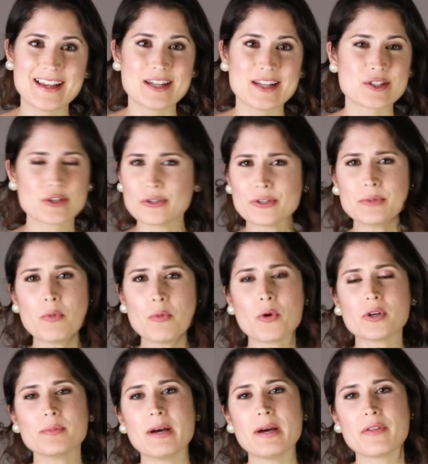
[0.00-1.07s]
To learn
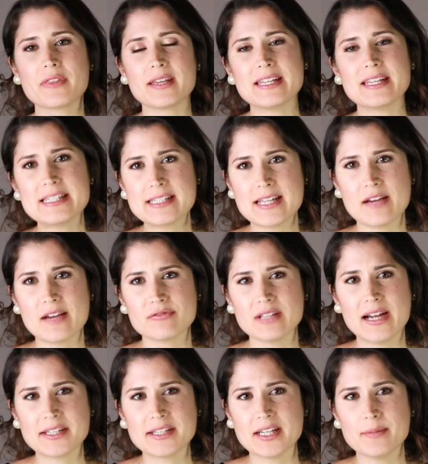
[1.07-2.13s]
more about the ETF
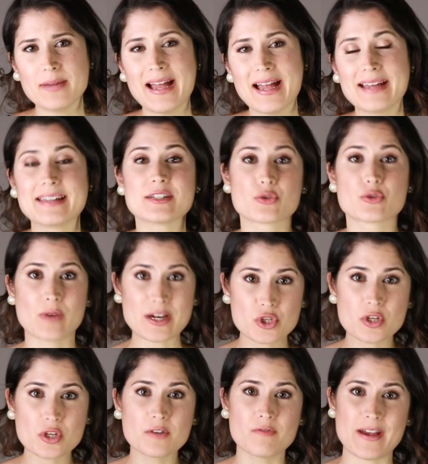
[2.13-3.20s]
lineup at
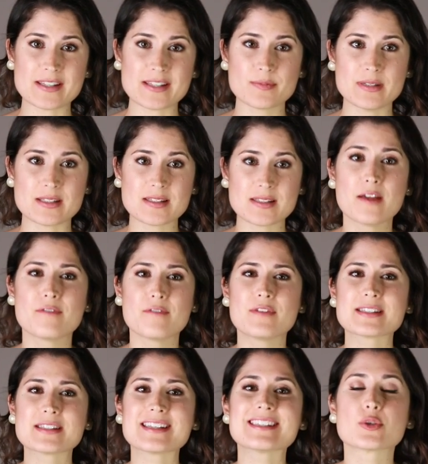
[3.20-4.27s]
Direxion Investments,
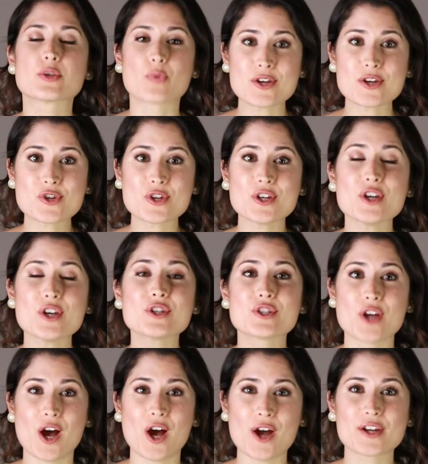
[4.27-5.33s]
visit
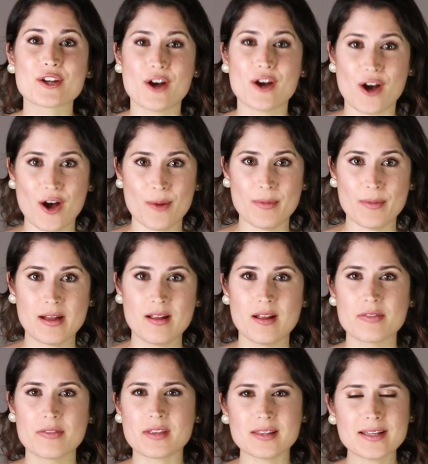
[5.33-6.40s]
direxion.com.
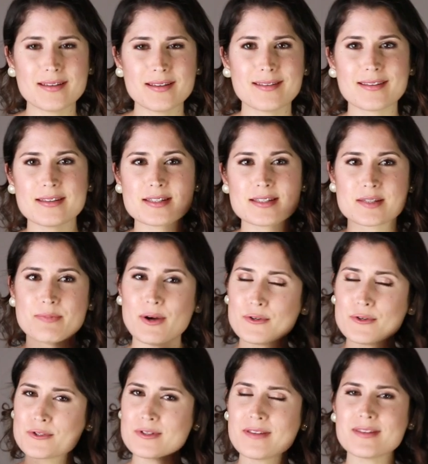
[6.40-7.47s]
The link is
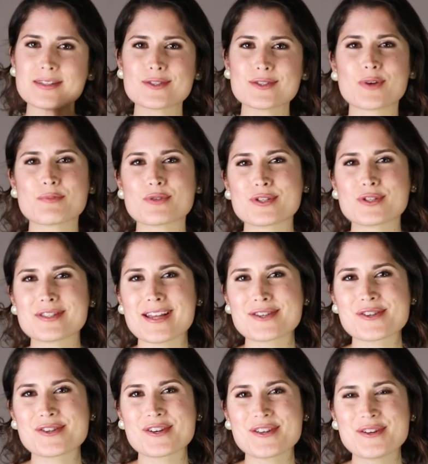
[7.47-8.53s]
posted in the description
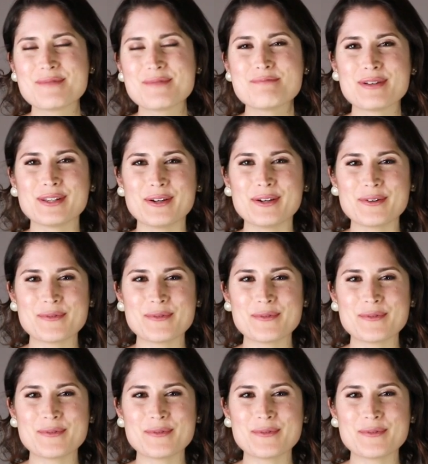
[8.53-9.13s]
section below.